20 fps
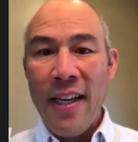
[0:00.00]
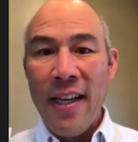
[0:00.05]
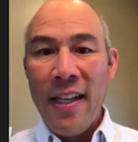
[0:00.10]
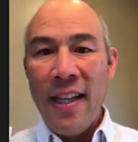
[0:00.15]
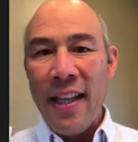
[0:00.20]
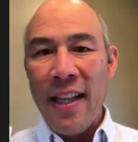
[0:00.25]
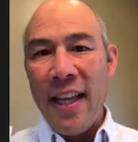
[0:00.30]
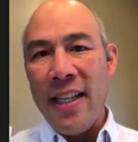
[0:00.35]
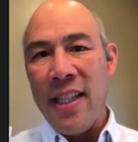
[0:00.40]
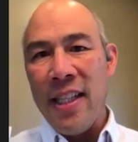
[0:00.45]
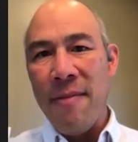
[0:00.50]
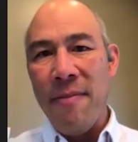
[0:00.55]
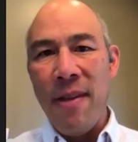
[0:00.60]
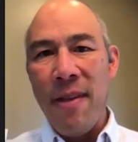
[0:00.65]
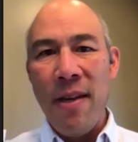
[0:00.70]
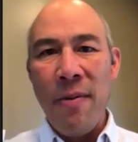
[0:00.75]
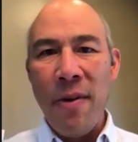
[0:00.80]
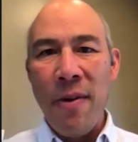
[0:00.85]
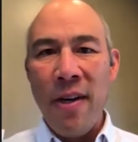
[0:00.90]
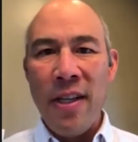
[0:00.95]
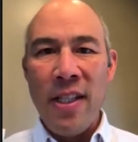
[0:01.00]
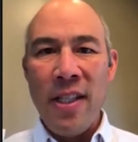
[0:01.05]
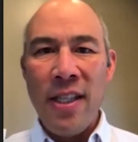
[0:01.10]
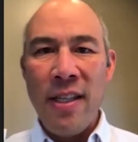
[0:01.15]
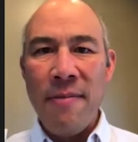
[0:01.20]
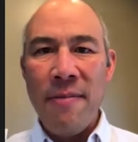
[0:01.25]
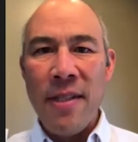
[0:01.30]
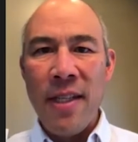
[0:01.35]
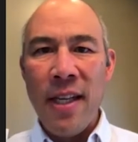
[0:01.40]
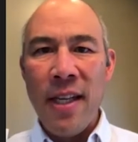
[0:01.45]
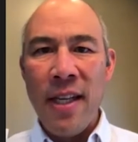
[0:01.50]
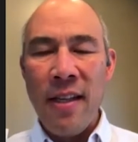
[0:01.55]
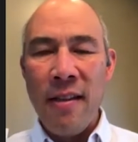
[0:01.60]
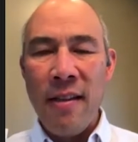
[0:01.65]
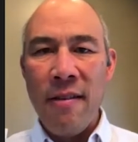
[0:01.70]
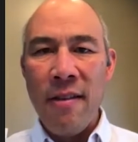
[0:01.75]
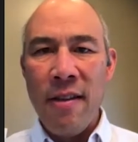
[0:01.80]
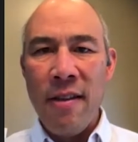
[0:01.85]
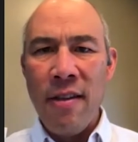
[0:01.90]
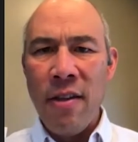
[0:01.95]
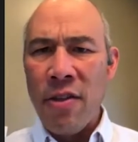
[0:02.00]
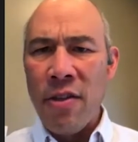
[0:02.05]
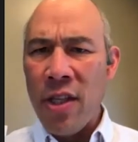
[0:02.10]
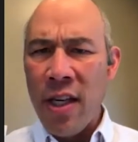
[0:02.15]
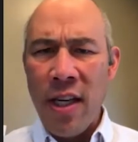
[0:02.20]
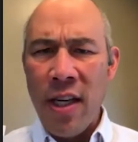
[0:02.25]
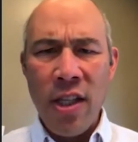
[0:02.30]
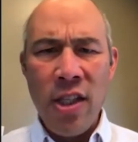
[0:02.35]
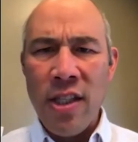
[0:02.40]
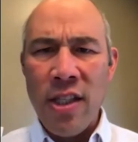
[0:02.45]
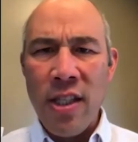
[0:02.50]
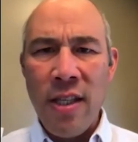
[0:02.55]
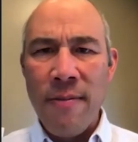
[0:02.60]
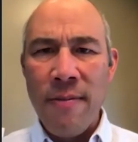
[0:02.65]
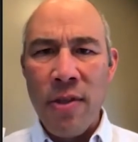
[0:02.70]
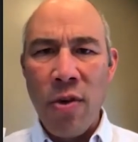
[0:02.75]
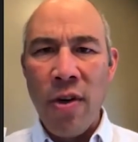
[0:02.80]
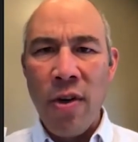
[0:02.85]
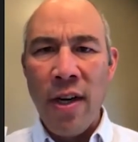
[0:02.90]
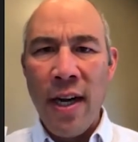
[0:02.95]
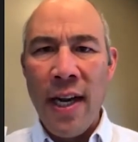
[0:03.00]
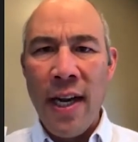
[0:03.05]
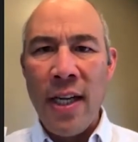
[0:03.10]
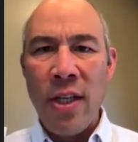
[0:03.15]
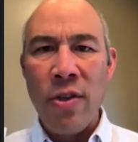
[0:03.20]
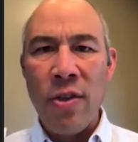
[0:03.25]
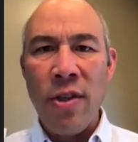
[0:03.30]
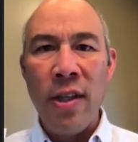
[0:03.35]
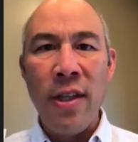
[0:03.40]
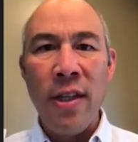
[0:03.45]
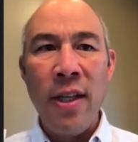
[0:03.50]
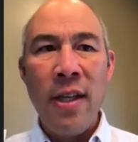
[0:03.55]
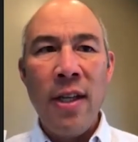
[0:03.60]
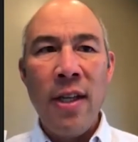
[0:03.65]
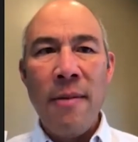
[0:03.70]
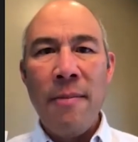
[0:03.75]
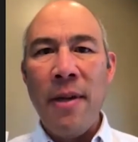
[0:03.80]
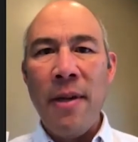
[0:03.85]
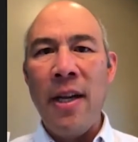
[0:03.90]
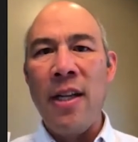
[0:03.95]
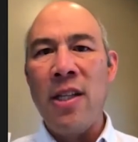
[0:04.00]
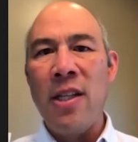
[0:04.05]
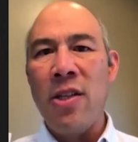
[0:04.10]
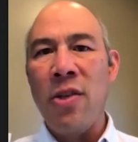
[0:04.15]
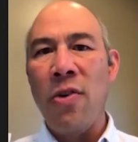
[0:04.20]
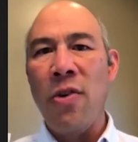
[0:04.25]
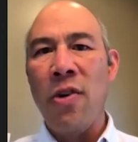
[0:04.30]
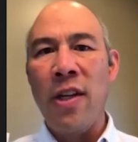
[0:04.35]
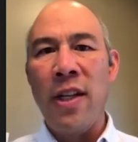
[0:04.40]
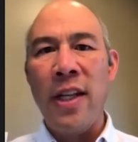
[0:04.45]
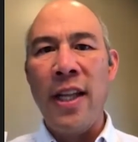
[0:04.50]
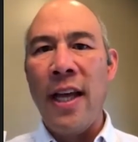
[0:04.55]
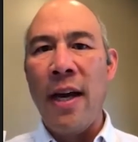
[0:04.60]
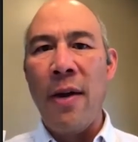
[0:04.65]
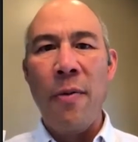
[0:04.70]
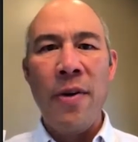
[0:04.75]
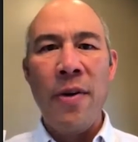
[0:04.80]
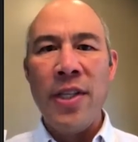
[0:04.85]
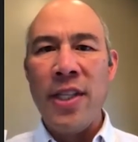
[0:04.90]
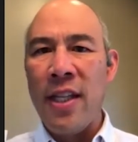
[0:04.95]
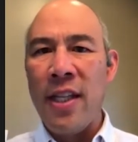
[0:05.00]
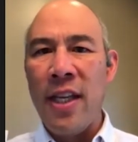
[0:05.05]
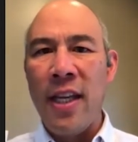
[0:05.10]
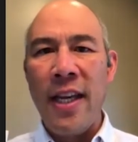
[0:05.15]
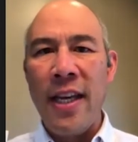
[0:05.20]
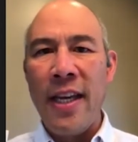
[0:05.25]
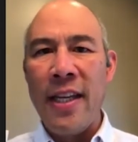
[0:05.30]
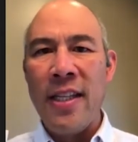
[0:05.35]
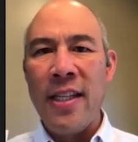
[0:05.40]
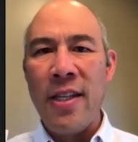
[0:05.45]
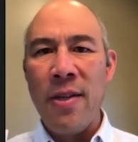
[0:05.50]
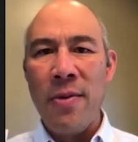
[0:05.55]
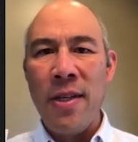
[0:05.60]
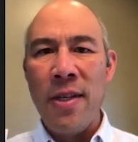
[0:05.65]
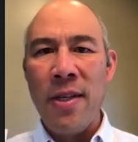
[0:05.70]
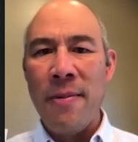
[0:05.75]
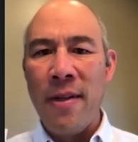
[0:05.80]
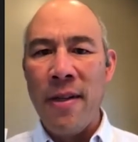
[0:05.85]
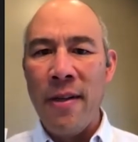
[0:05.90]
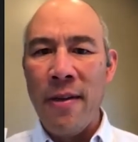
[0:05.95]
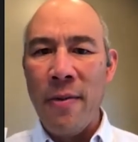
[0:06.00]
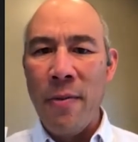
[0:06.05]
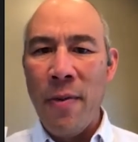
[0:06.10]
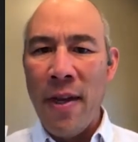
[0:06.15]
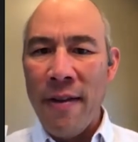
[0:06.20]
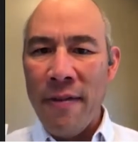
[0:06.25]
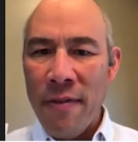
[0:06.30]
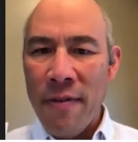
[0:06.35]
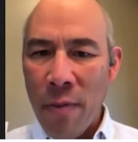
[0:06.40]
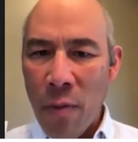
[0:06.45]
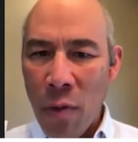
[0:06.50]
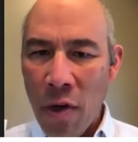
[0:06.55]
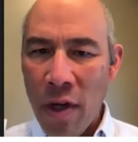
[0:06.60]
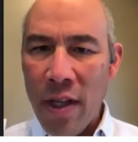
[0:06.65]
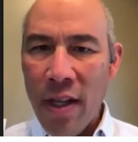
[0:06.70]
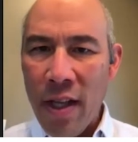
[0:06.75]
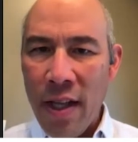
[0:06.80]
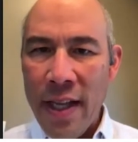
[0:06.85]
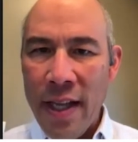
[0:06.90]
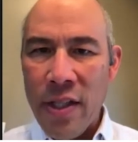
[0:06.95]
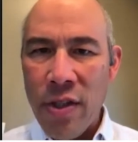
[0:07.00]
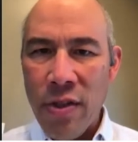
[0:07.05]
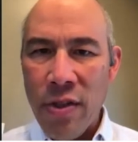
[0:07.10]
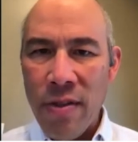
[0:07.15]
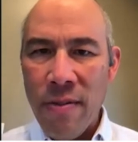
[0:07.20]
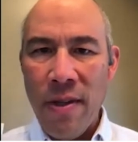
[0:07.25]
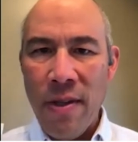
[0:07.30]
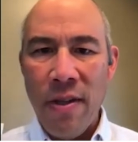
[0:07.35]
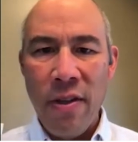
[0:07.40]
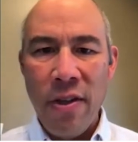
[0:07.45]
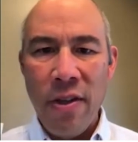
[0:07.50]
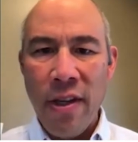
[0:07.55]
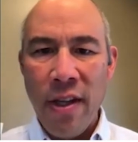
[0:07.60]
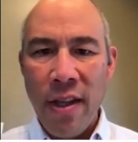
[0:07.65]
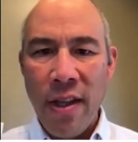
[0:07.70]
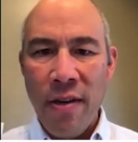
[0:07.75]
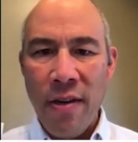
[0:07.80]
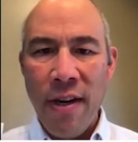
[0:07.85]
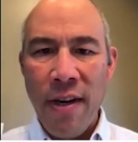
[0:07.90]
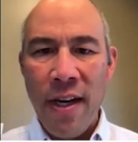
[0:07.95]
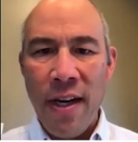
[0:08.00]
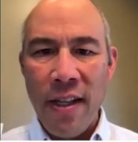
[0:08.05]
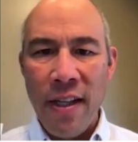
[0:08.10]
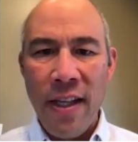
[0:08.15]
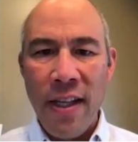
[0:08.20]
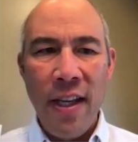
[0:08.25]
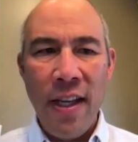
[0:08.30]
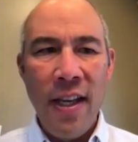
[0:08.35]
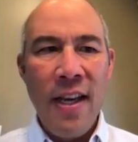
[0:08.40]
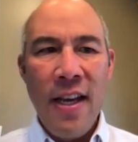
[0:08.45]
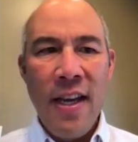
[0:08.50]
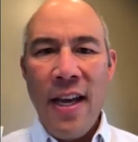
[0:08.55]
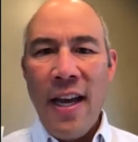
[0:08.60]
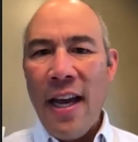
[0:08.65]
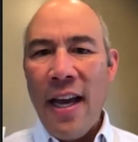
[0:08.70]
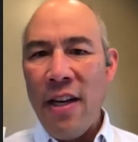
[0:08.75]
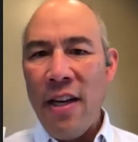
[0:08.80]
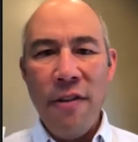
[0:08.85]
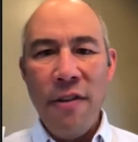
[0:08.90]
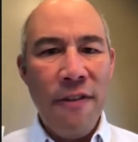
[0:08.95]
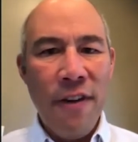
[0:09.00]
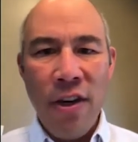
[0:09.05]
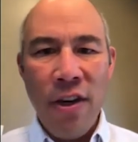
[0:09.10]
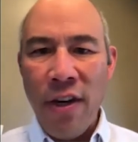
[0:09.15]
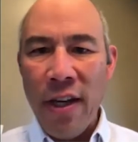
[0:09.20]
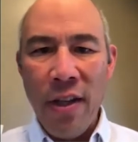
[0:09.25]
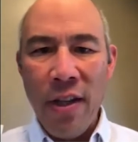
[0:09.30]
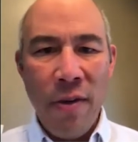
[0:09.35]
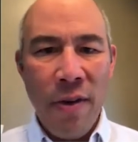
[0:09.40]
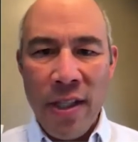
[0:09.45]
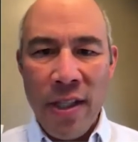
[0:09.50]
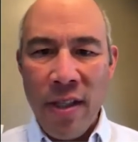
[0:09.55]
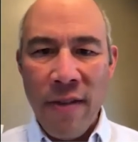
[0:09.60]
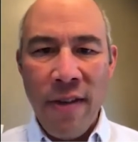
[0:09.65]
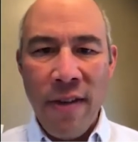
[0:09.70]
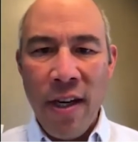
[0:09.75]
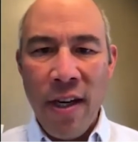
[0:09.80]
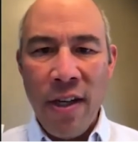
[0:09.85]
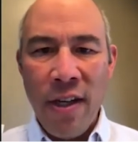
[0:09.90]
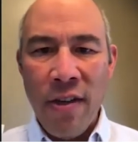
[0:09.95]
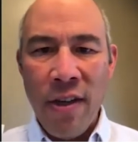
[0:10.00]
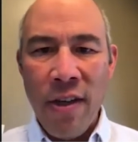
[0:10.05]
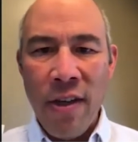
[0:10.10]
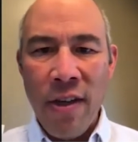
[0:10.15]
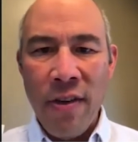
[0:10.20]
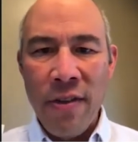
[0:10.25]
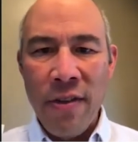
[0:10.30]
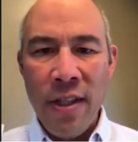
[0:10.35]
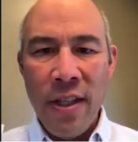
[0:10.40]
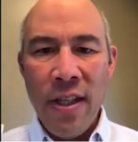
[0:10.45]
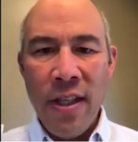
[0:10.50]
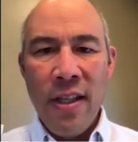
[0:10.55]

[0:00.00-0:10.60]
Like that's something where it seems like those connections seem sort of natural, but historically that wasn't the case. It was a bit, we have work in the classroom, you learn it theoretically, and you'll figure out the rest of it on your own.